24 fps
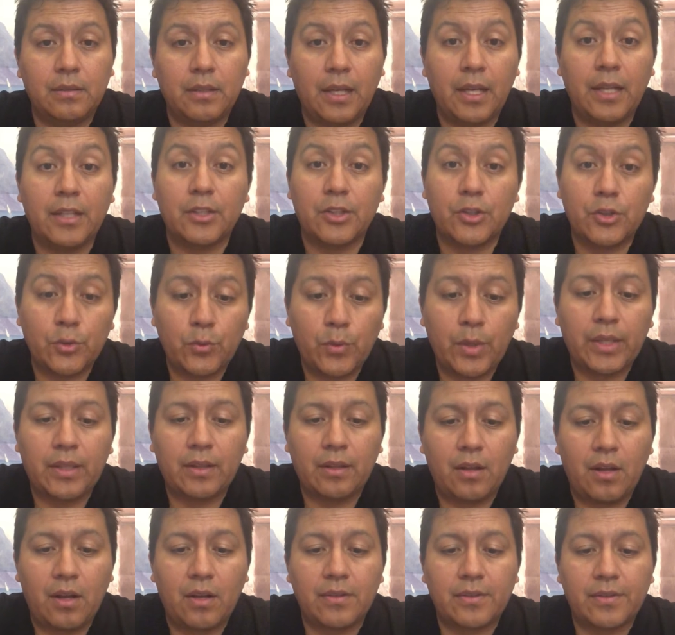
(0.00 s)
and sweat
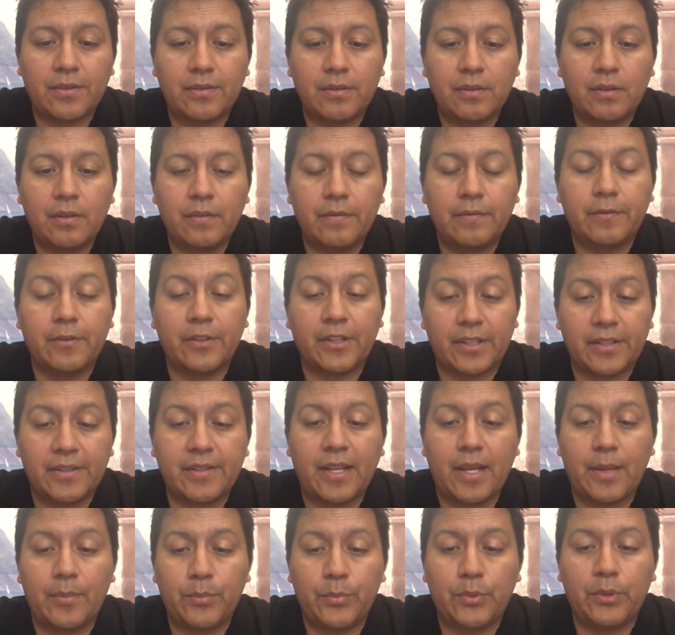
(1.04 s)
loss, for
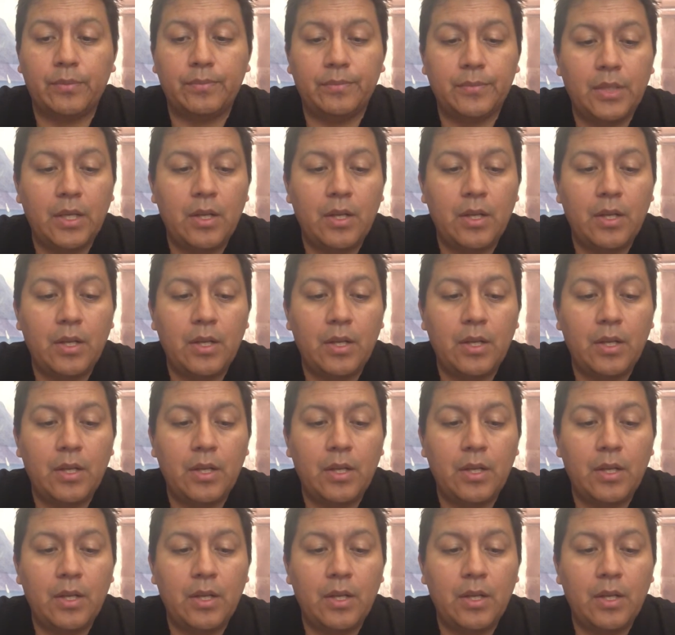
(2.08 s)
example.